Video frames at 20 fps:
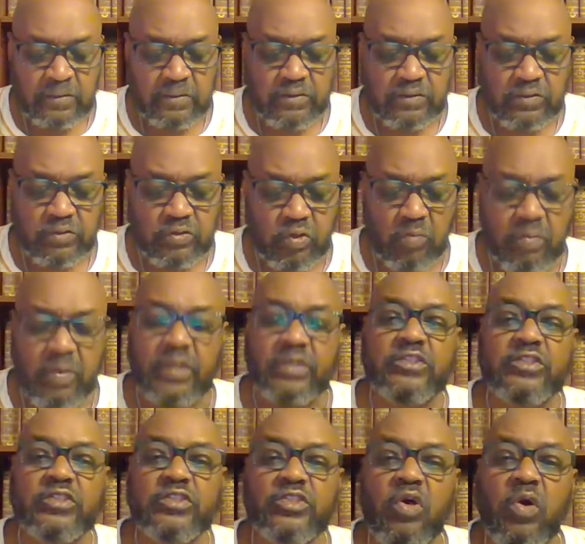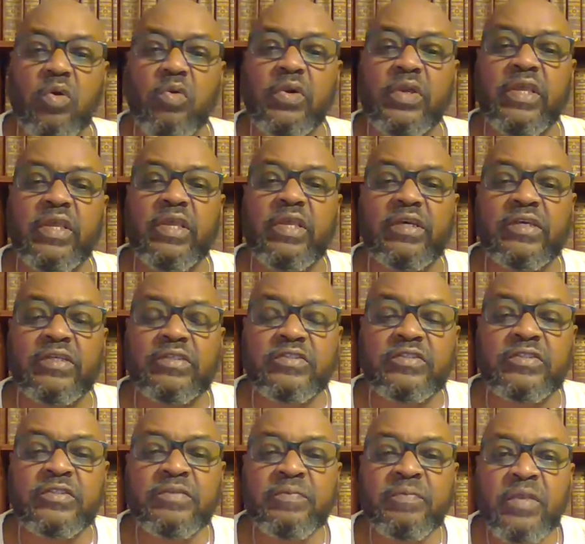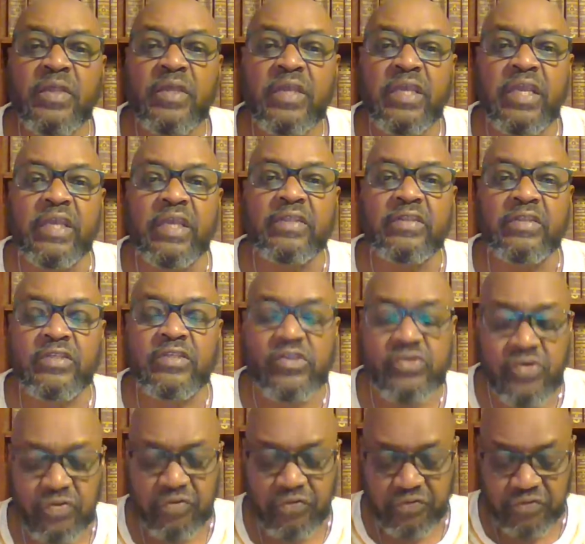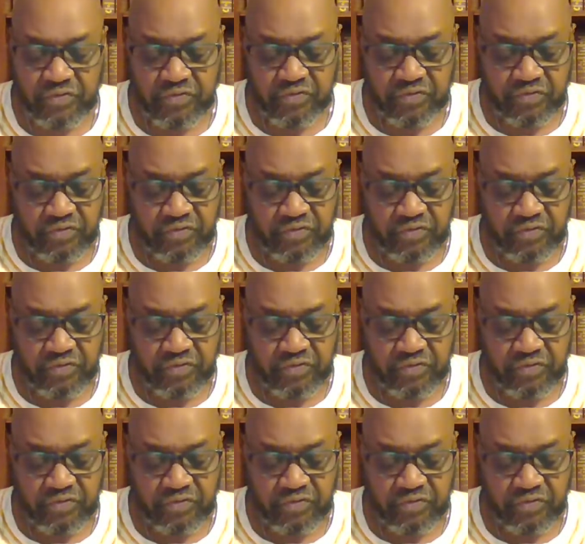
So much so it is in the church